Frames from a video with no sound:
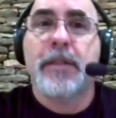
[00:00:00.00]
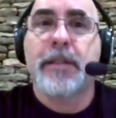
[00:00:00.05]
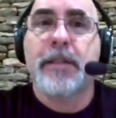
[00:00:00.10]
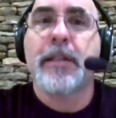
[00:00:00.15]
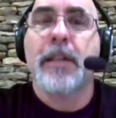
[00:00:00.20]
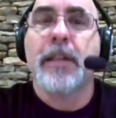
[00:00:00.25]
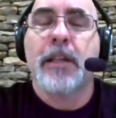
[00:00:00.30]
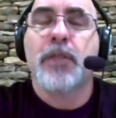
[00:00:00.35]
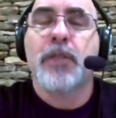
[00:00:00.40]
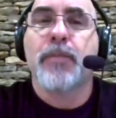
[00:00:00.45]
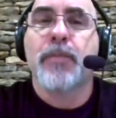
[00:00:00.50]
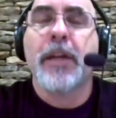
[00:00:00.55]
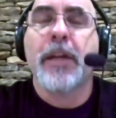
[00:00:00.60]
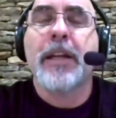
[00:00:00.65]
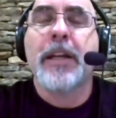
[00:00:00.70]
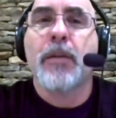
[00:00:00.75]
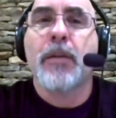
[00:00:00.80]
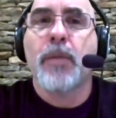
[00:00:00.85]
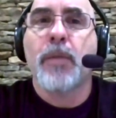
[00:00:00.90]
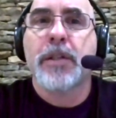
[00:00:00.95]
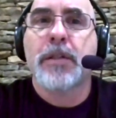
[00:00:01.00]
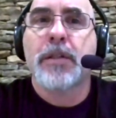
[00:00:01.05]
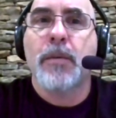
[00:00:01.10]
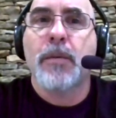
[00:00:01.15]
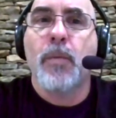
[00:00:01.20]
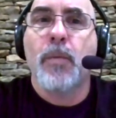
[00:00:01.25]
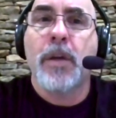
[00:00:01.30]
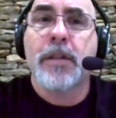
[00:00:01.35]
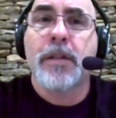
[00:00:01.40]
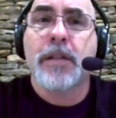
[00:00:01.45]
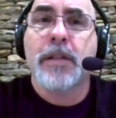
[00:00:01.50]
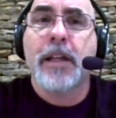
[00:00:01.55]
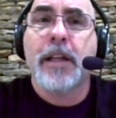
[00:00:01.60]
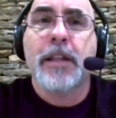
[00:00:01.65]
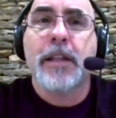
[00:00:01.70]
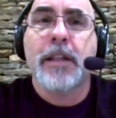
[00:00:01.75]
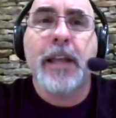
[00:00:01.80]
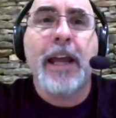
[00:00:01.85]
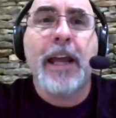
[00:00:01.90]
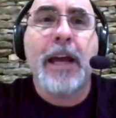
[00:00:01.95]
explaining what's what is
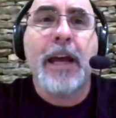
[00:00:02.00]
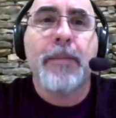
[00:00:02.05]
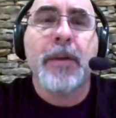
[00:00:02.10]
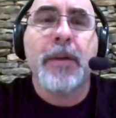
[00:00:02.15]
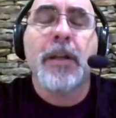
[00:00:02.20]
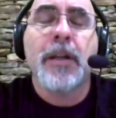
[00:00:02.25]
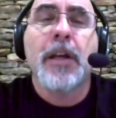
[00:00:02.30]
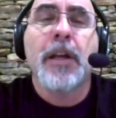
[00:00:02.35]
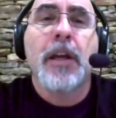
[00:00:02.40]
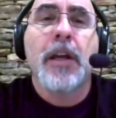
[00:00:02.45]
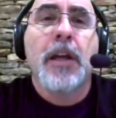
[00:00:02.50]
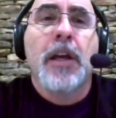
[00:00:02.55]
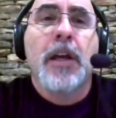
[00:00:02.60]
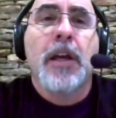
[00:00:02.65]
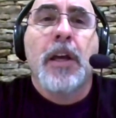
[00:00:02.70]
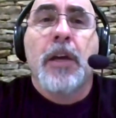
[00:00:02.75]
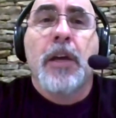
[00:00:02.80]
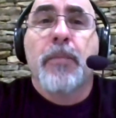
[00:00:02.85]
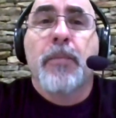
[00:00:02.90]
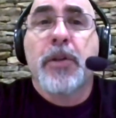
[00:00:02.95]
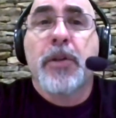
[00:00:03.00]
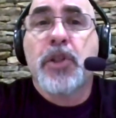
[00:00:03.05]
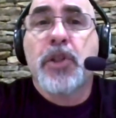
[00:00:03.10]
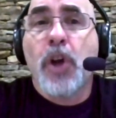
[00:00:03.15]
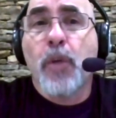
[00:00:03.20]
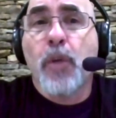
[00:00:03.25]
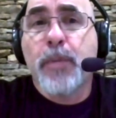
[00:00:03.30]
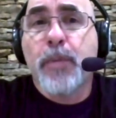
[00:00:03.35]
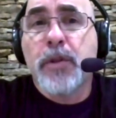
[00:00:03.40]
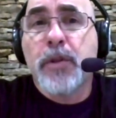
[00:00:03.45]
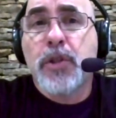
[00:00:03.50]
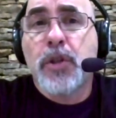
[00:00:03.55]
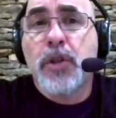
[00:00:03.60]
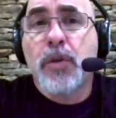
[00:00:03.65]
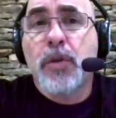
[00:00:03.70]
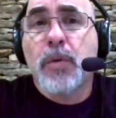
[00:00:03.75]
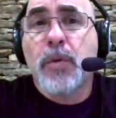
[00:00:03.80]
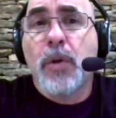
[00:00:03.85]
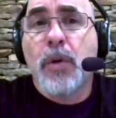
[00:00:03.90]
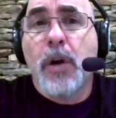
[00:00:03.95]
likely to happen. But you open
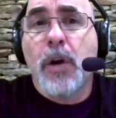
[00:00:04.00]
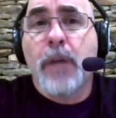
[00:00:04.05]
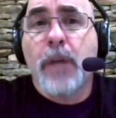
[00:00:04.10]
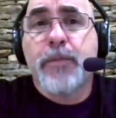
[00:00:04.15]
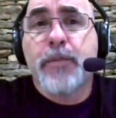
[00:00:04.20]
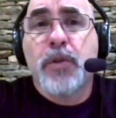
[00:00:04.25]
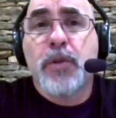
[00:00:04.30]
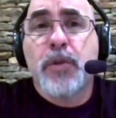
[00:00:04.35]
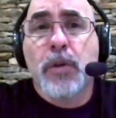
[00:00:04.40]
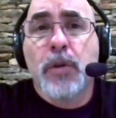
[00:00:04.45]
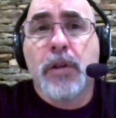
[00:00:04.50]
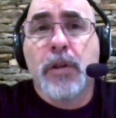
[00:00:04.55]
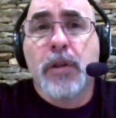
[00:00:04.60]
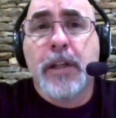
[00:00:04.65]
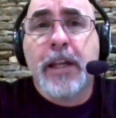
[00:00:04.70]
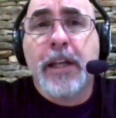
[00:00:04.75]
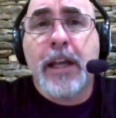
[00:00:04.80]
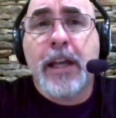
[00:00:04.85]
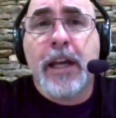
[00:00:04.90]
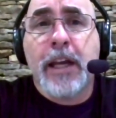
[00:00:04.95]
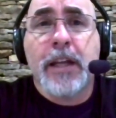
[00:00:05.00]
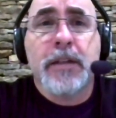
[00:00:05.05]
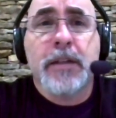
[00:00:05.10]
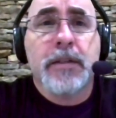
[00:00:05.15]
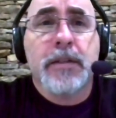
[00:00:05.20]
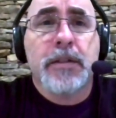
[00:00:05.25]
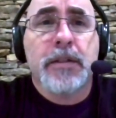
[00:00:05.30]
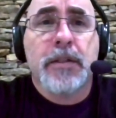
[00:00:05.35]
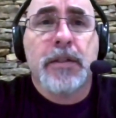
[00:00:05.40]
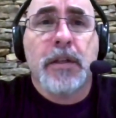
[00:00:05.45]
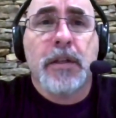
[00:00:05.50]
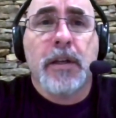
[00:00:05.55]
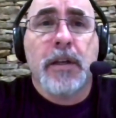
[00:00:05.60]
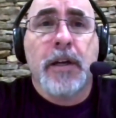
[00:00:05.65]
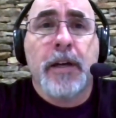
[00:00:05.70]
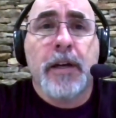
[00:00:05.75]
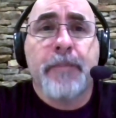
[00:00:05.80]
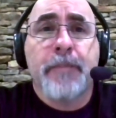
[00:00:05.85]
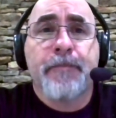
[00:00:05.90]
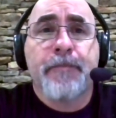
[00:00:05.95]
to up too early, and
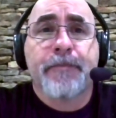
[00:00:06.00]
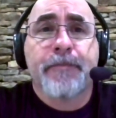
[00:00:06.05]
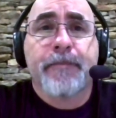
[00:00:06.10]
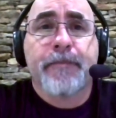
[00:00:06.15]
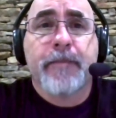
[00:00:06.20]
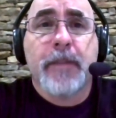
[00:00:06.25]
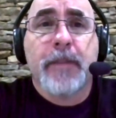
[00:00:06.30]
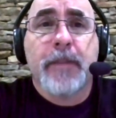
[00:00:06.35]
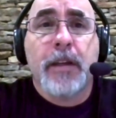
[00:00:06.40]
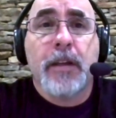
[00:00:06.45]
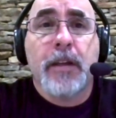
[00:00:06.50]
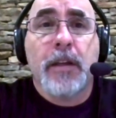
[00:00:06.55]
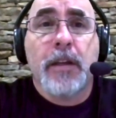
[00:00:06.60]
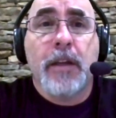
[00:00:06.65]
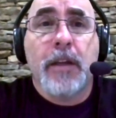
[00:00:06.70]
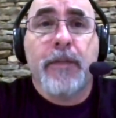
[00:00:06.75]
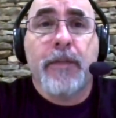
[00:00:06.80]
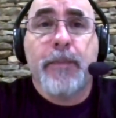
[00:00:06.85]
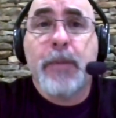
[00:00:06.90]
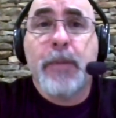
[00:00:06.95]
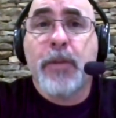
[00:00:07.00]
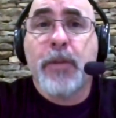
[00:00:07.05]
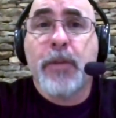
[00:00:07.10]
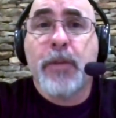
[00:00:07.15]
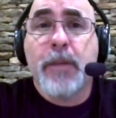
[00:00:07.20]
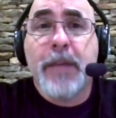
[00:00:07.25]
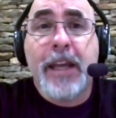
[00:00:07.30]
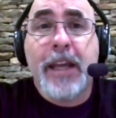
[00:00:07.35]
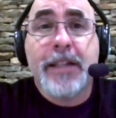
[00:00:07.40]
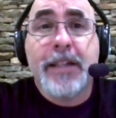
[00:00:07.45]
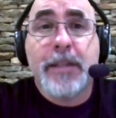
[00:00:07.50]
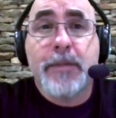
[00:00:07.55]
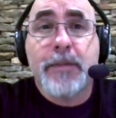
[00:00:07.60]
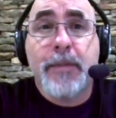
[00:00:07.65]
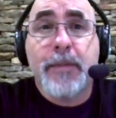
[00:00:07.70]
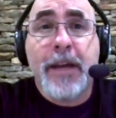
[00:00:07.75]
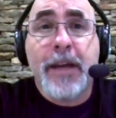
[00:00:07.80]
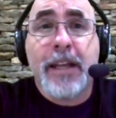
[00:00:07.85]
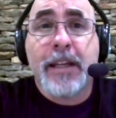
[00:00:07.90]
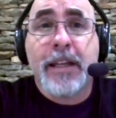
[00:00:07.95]
um, people can be
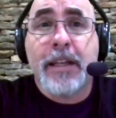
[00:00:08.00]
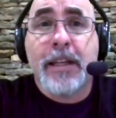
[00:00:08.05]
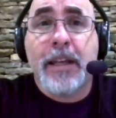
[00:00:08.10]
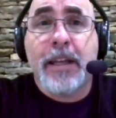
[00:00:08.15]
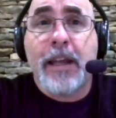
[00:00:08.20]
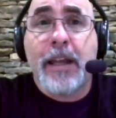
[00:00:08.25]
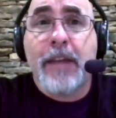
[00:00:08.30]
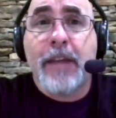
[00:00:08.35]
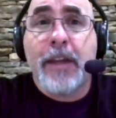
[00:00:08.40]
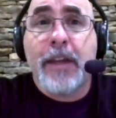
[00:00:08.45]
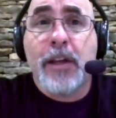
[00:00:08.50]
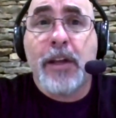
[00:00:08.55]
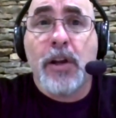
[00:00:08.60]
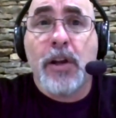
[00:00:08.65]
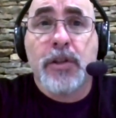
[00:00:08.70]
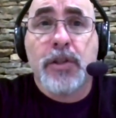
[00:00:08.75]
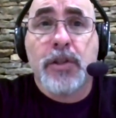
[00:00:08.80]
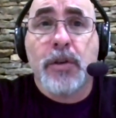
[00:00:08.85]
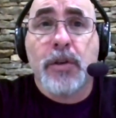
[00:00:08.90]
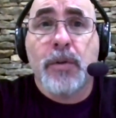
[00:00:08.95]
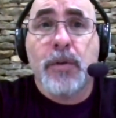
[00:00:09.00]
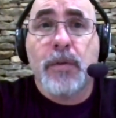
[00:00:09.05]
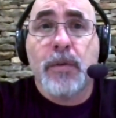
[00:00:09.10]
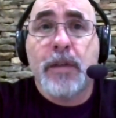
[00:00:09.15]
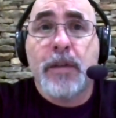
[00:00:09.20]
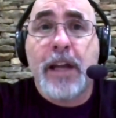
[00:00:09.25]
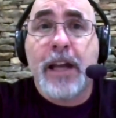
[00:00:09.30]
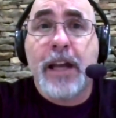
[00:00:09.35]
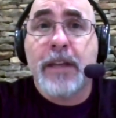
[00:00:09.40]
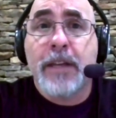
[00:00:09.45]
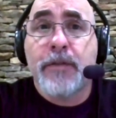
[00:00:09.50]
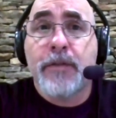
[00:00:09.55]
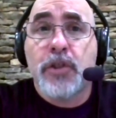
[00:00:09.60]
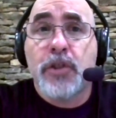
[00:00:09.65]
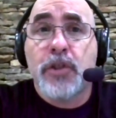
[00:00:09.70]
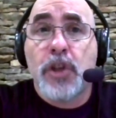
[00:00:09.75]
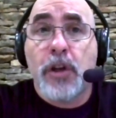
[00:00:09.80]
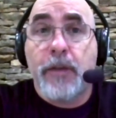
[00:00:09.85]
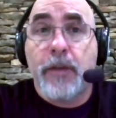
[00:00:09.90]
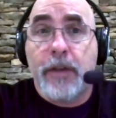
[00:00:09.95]
asymptomatic, and and they can also not even
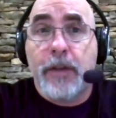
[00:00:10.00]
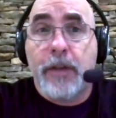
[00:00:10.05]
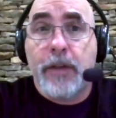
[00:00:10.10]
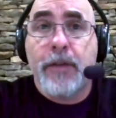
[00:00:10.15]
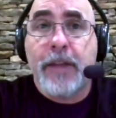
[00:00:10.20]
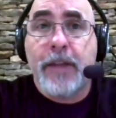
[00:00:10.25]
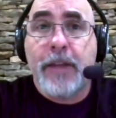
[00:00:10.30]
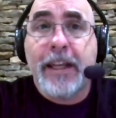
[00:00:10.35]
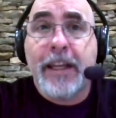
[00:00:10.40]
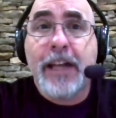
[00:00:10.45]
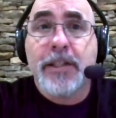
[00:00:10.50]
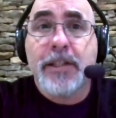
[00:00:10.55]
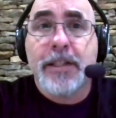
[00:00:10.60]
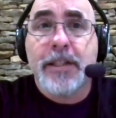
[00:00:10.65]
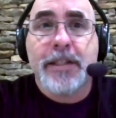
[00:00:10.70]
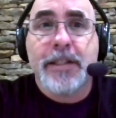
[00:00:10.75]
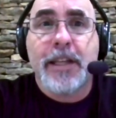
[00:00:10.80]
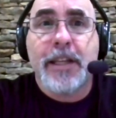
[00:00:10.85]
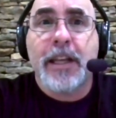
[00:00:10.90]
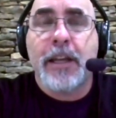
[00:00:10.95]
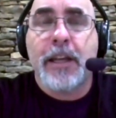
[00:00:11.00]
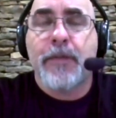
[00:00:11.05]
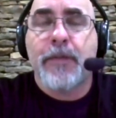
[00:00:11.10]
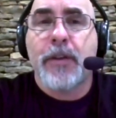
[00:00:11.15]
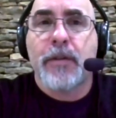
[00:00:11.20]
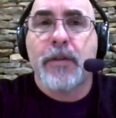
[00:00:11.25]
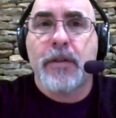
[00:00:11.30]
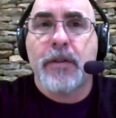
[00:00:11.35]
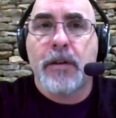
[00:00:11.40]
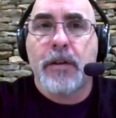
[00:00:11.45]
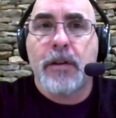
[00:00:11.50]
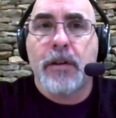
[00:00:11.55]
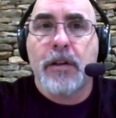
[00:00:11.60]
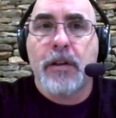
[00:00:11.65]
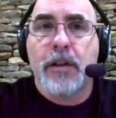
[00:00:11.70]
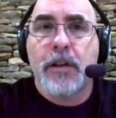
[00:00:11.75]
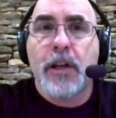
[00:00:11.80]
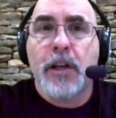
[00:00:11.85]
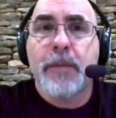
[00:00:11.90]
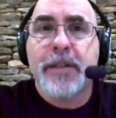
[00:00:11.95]
show if even if they catch this thing, if they're
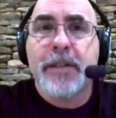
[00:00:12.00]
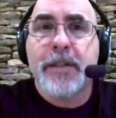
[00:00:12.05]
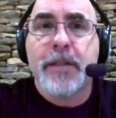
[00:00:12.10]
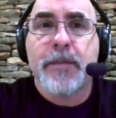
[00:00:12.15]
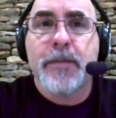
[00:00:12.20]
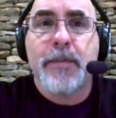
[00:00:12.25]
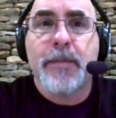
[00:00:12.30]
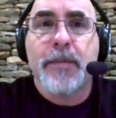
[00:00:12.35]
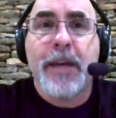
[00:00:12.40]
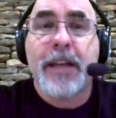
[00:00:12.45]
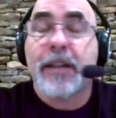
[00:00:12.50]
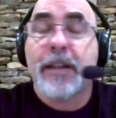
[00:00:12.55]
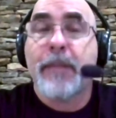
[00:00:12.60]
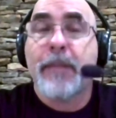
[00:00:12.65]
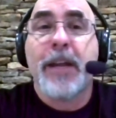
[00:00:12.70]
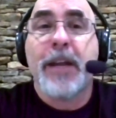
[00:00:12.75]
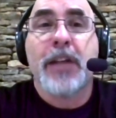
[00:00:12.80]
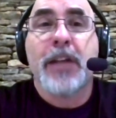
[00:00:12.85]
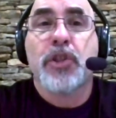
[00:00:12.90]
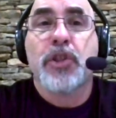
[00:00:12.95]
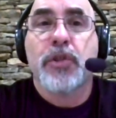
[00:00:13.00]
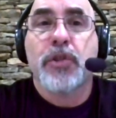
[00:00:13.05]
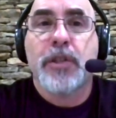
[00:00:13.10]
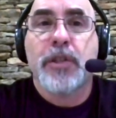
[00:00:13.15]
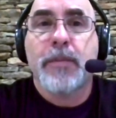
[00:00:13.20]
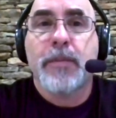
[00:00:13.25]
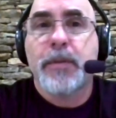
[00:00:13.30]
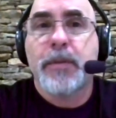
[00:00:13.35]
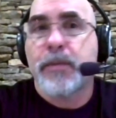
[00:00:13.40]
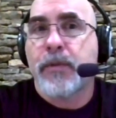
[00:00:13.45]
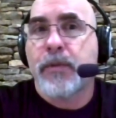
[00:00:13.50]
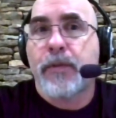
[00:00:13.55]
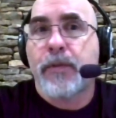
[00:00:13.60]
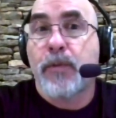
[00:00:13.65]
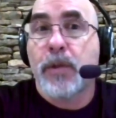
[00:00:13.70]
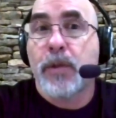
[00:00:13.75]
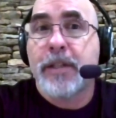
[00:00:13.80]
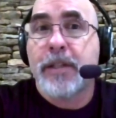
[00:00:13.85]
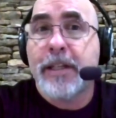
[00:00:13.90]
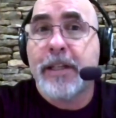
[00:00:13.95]
going to be symptomatic, they might not show symptoms for
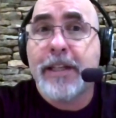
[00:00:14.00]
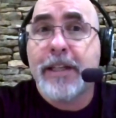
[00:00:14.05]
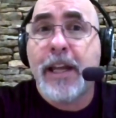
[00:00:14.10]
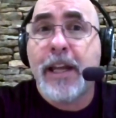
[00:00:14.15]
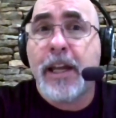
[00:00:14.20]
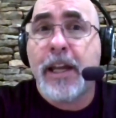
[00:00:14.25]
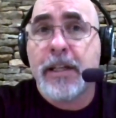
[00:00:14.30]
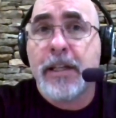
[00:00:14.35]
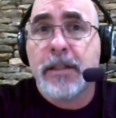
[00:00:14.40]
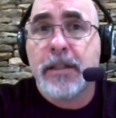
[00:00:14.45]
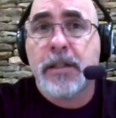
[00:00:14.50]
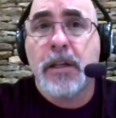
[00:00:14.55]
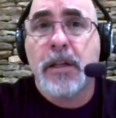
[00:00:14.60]
14 days.